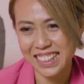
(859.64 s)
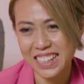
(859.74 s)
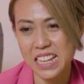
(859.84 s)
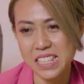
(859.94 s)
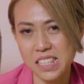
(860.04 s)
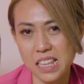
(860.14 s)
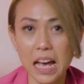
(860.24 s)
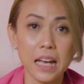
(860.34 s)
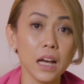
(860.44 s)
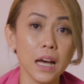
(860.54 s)
Yes,
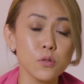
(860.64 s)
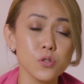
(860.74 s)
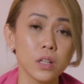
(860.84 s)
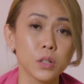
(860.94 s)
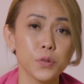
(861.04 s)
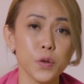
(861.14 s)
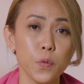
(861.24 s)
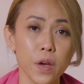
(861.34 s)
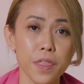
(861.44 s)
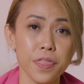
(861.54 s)
I also agree
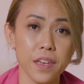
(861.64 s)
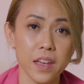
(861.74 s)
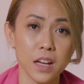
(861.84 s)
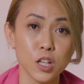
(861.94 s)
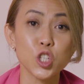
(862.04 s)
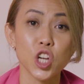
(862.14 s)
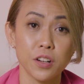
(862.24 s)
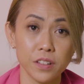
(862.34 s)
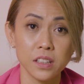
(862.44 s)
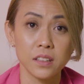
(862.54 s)
with
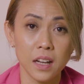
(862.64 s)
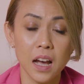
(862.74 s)
Sharon.